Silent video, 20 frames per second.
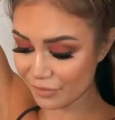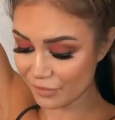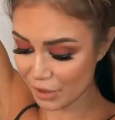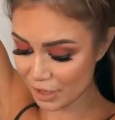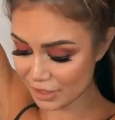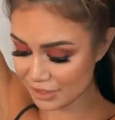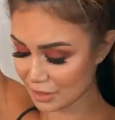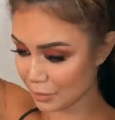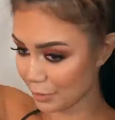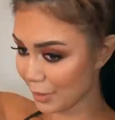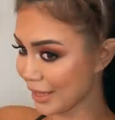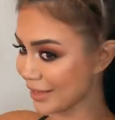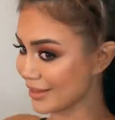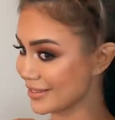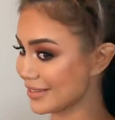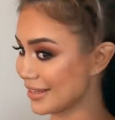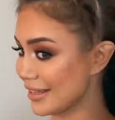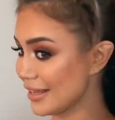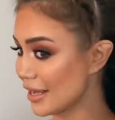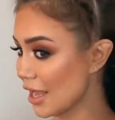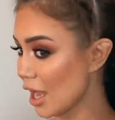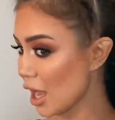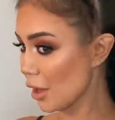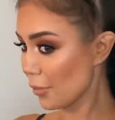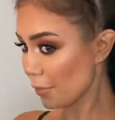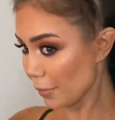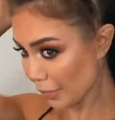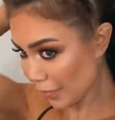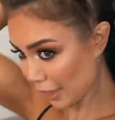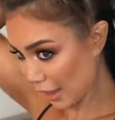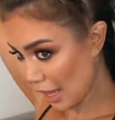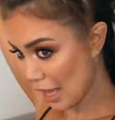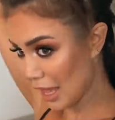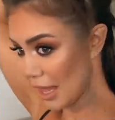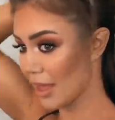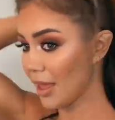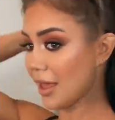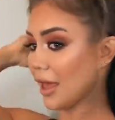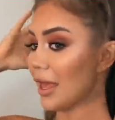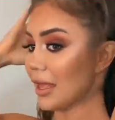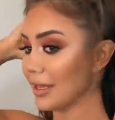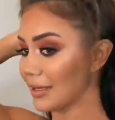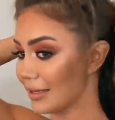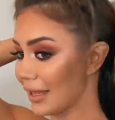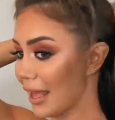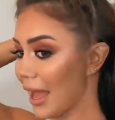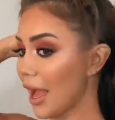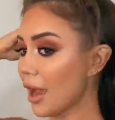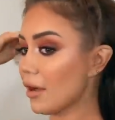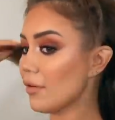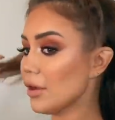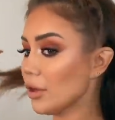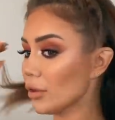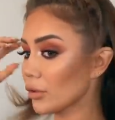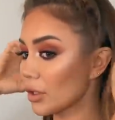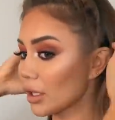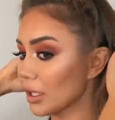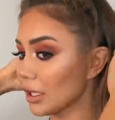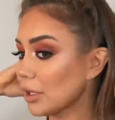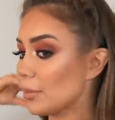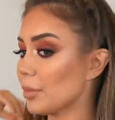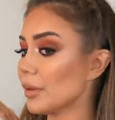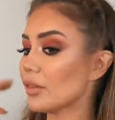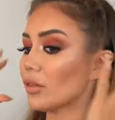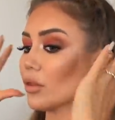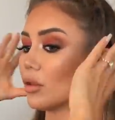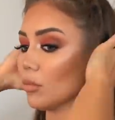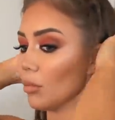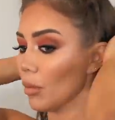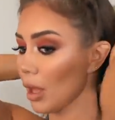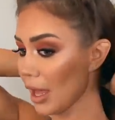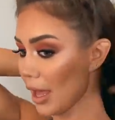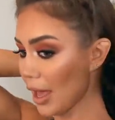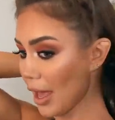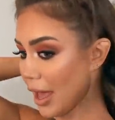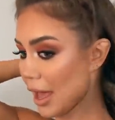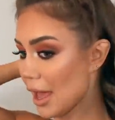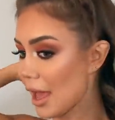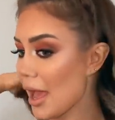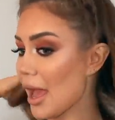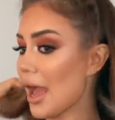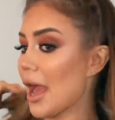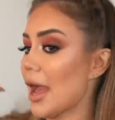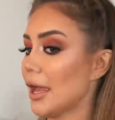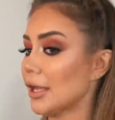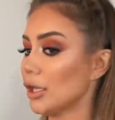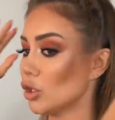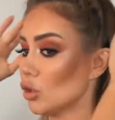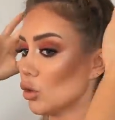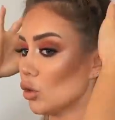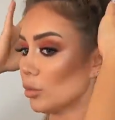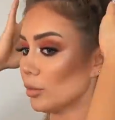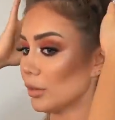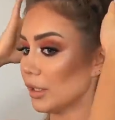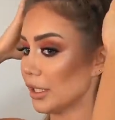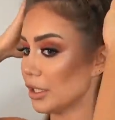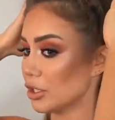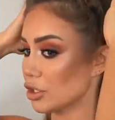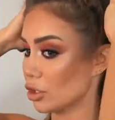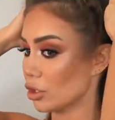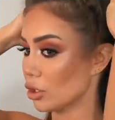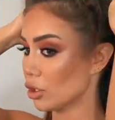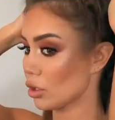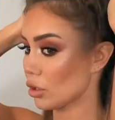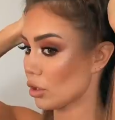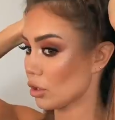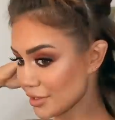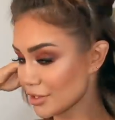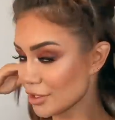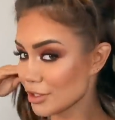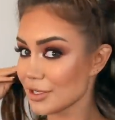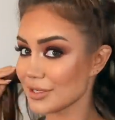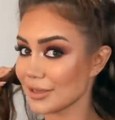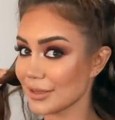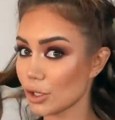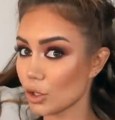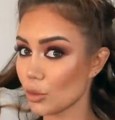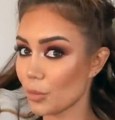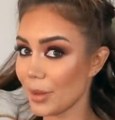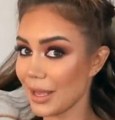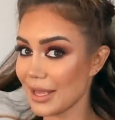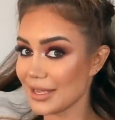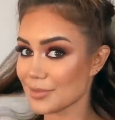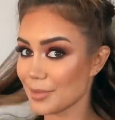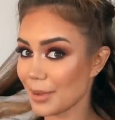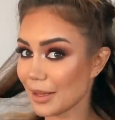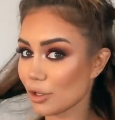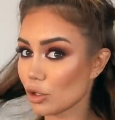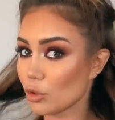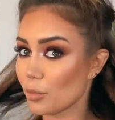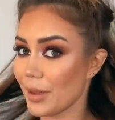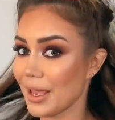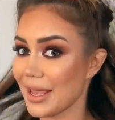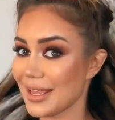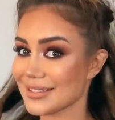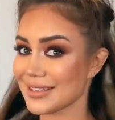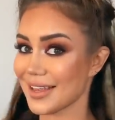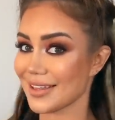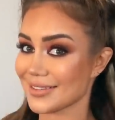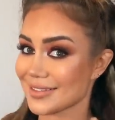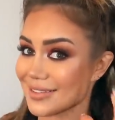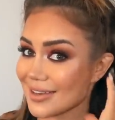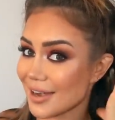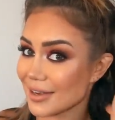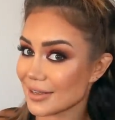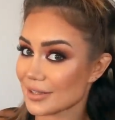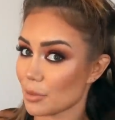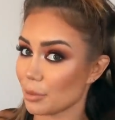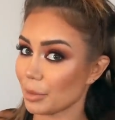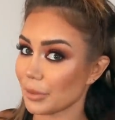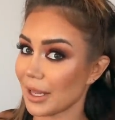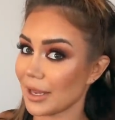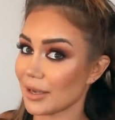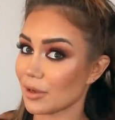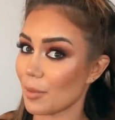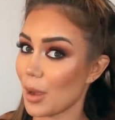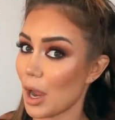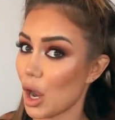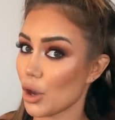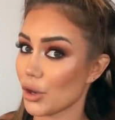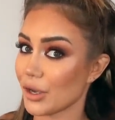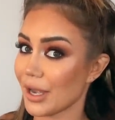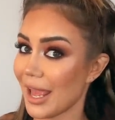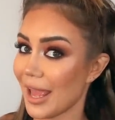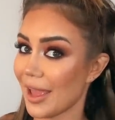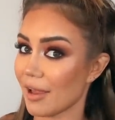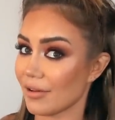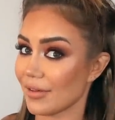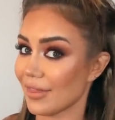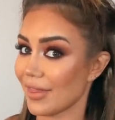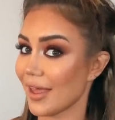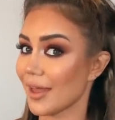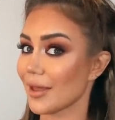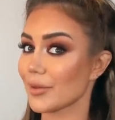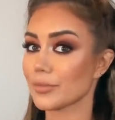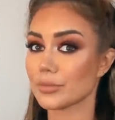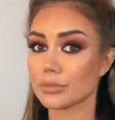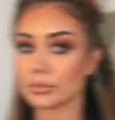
first piece here and carry on clipping them how you normally do. So just little piece by little piece, and starting to blend my own hair in there.